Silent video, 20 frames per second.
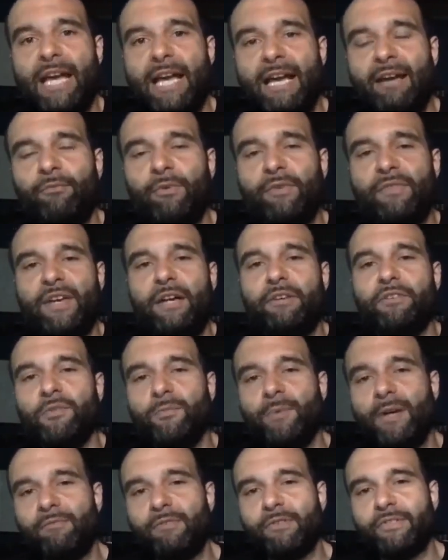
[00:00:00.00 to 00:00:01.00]
without you
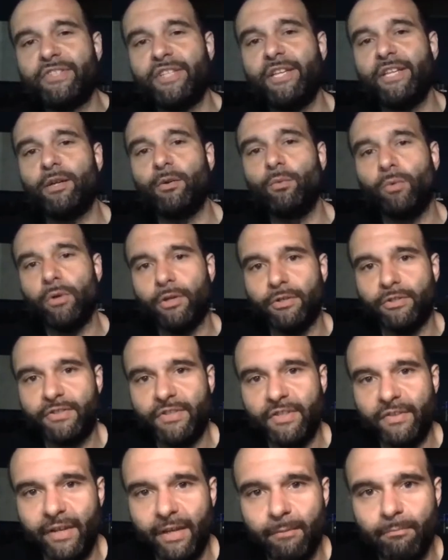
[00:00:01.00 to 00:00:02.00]
ever saying a word to
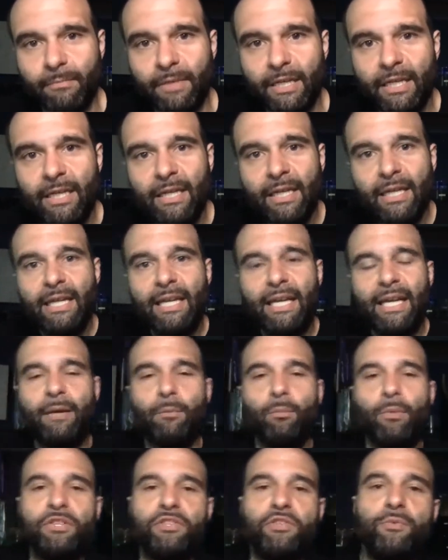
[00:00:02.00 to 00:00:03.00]
them. And
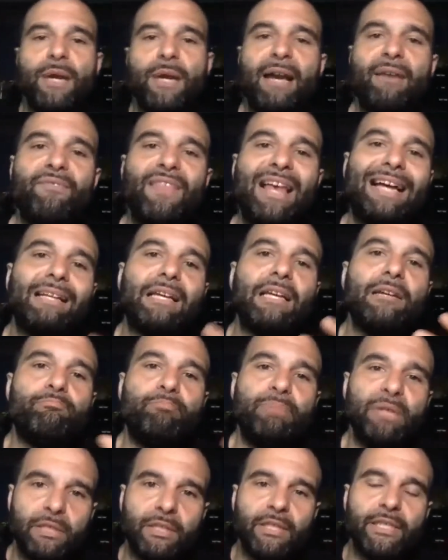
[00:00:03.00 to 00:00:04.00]
when you have that
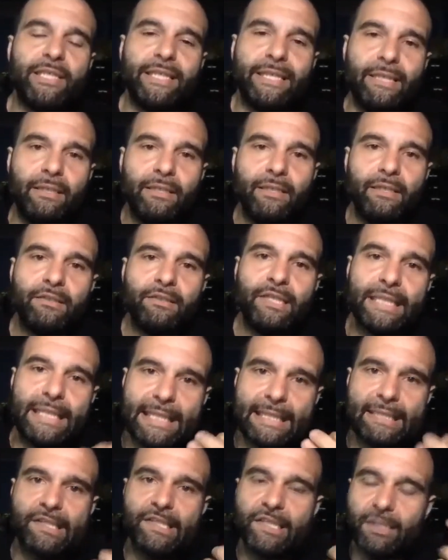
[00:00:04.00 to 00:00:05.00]
ability to
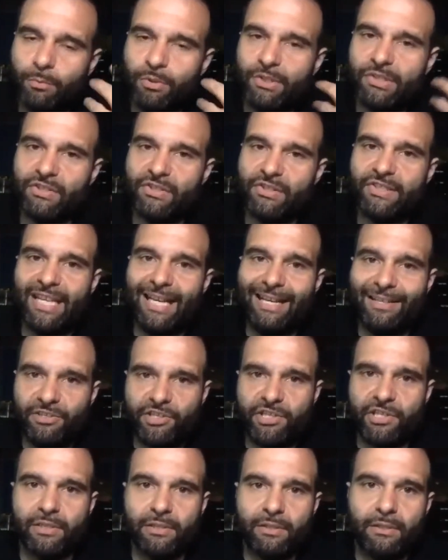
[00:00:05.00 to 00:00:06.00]
get someone's
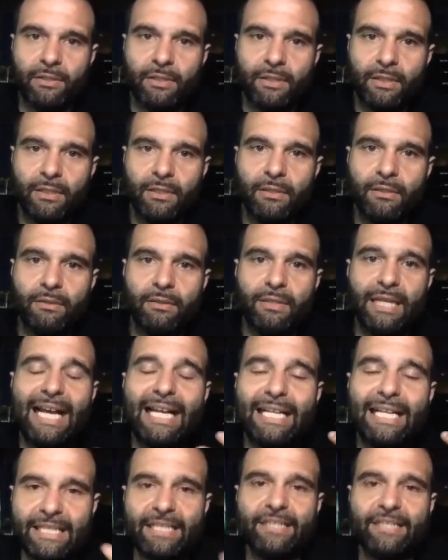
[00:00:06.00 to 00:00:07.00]
attention, that
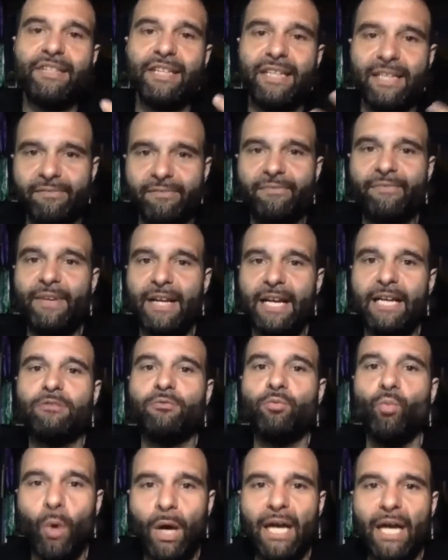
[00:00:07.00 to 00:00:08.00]
is, in fact,
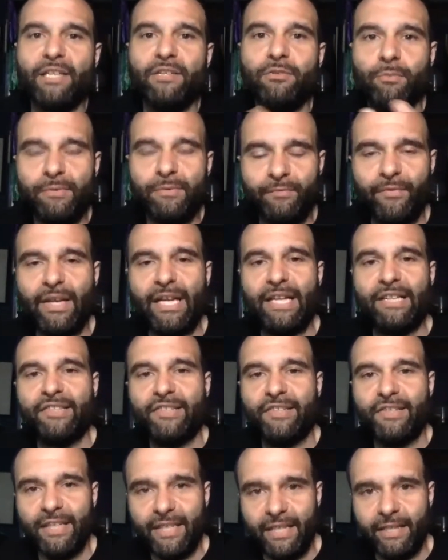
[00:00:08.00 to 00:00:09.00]
why you
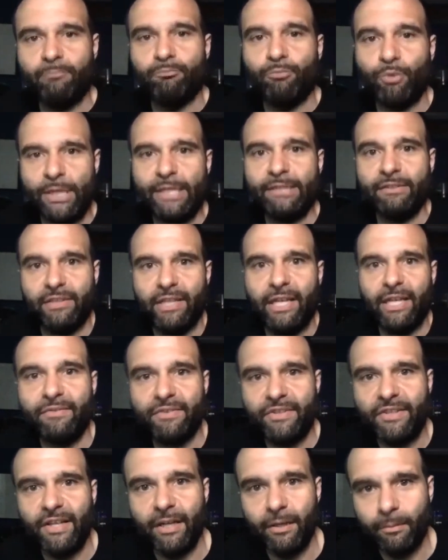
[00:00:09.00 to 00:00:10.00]
invest in branded
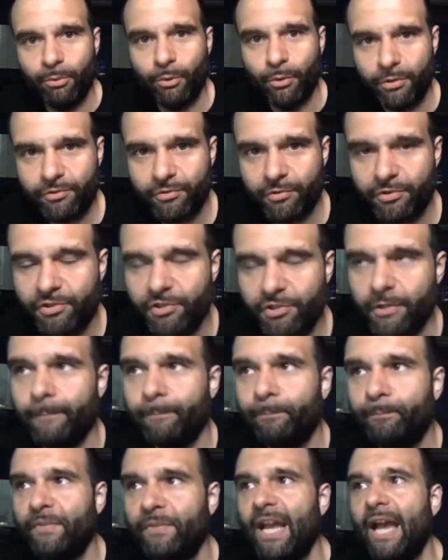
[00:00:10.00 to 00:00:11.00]
lifestyle portraiture.
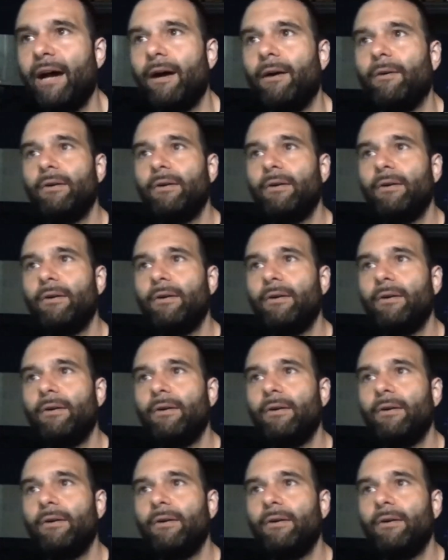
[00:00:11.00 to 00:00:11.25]
Now,